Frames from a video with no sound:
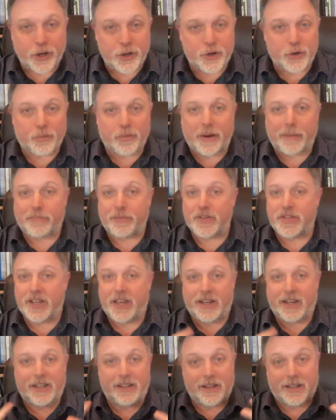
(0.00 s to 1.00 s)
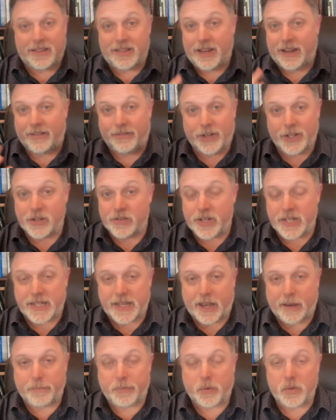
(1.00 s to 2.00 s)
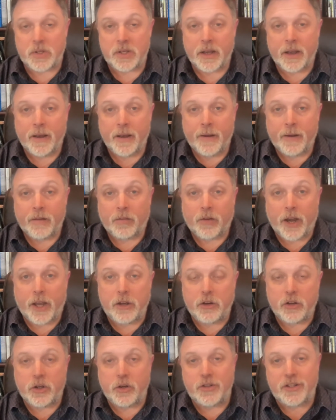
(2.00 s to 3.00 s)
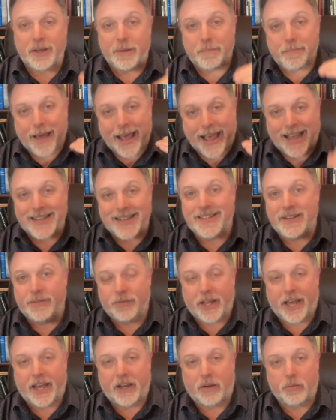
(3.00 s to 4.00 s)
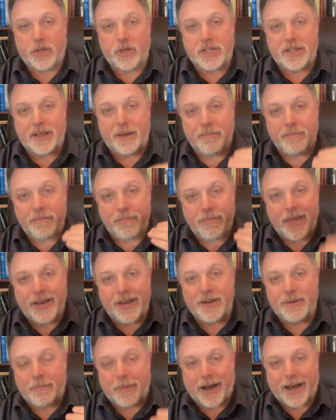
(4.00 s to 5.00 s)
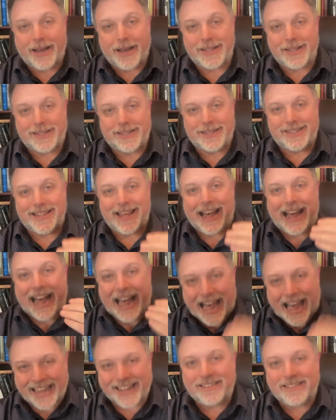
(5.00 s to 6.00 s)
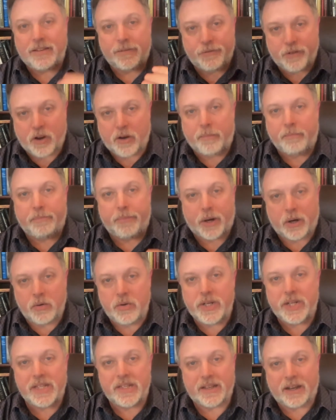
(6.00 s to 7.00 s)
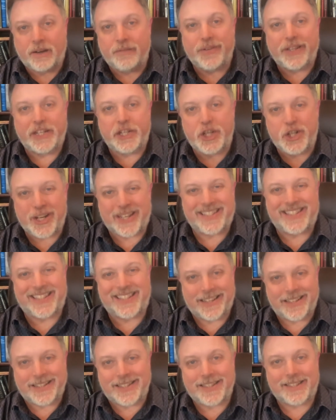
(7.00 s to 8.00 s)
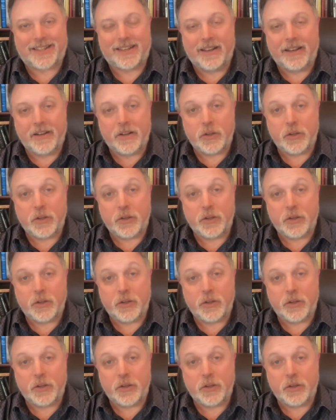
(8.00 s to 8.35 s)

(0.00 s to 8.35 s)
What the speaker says: underrepresented, you can think of other examples, right? You're using passive language that minimizes the active component of injustice.